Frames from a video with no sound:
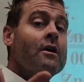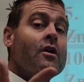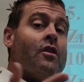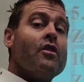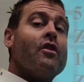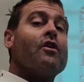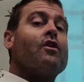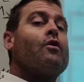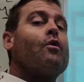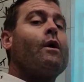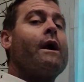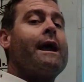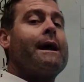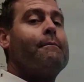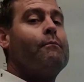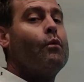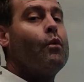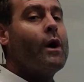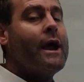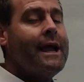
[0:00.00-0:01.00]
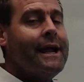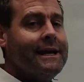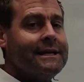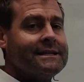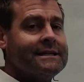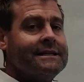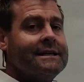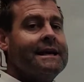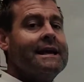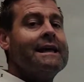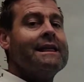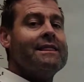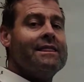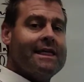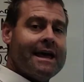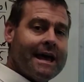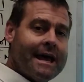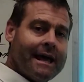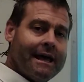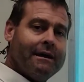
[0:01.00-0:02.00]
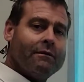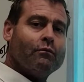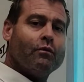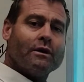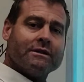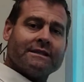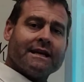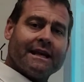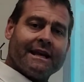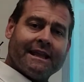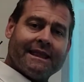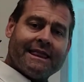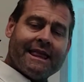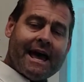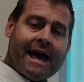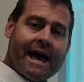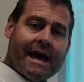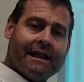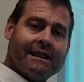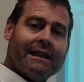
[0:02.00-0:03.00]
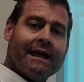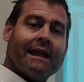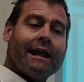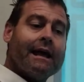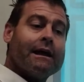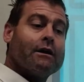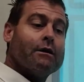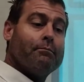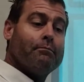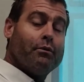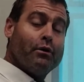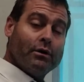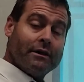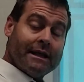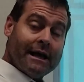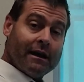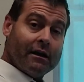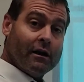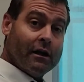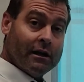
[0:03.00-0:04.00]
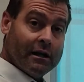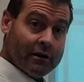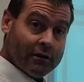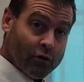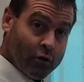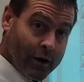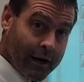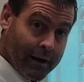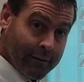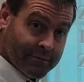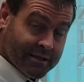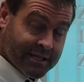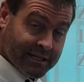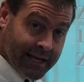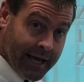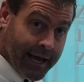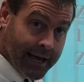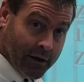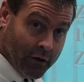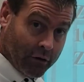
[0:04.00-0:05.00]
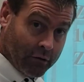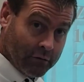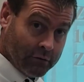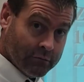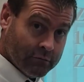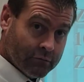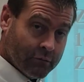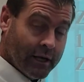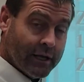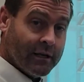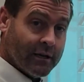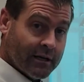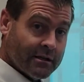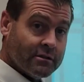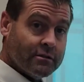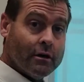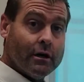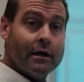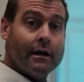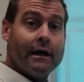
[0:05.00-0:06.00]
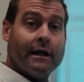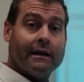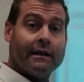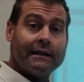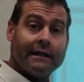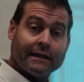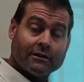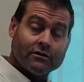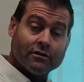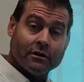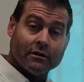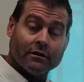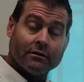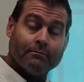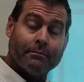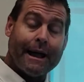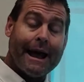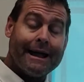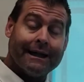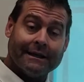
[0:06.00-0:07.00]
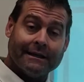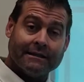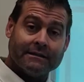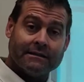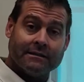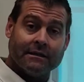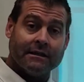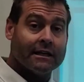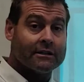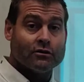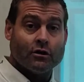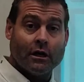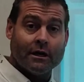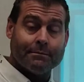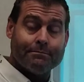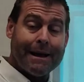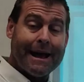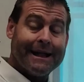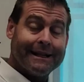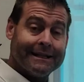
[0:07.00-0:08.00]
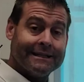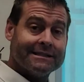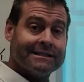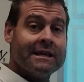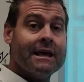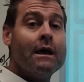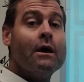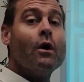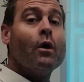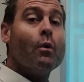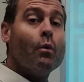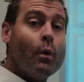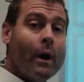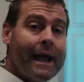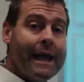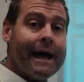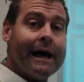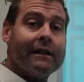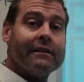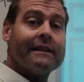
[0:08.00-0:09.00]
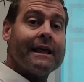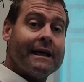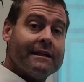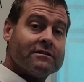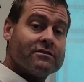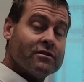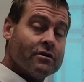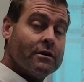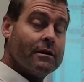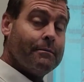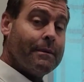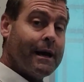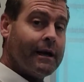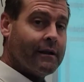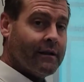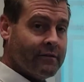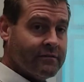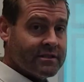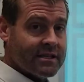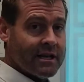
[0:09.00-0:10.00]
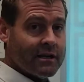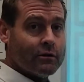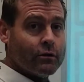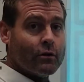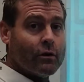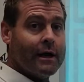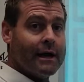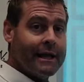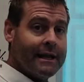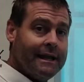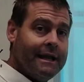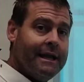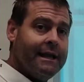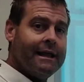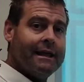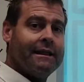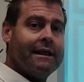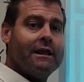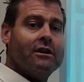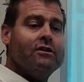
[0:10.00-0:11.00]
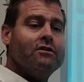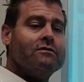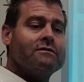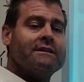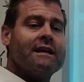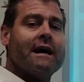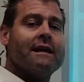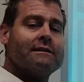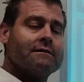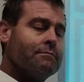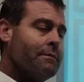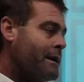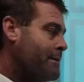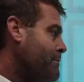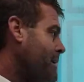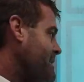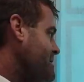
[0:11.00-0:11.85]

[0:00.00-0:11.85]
the gram weight, then once I get that, then I could put that on a gram scale, right? You guys know an electronic balance, weigh out that certain amount of zinc chloride I need, and then use that to make my